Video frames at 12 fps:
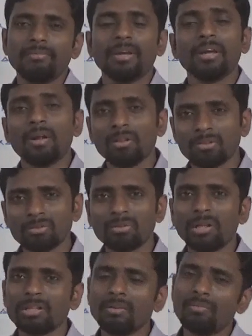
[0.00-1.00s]
We can also
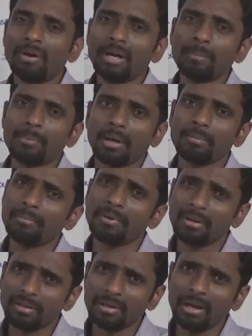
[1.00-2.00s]
solve the word
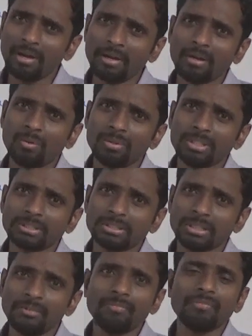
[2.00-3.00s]
problem related to
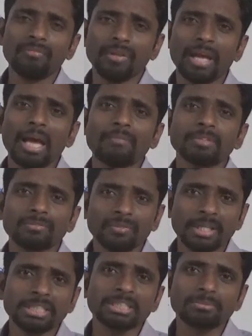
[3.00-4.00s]
this. If we have
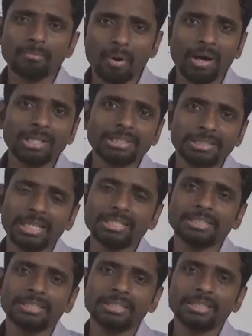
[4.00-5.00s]
very small
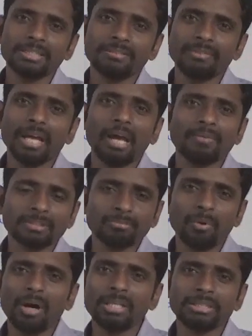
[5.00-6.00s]
change, we have a
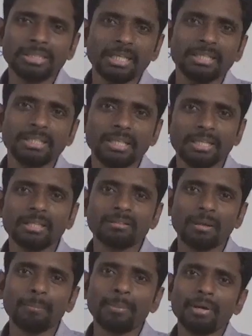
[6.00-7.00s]
small change in
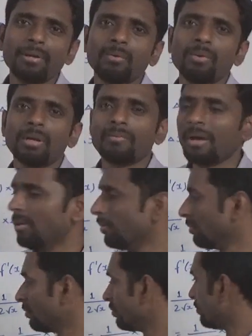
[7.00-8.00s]
some particular
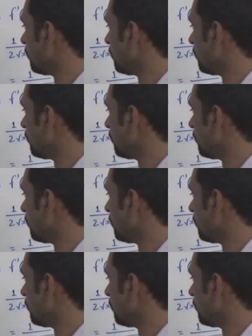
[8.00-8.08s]
value,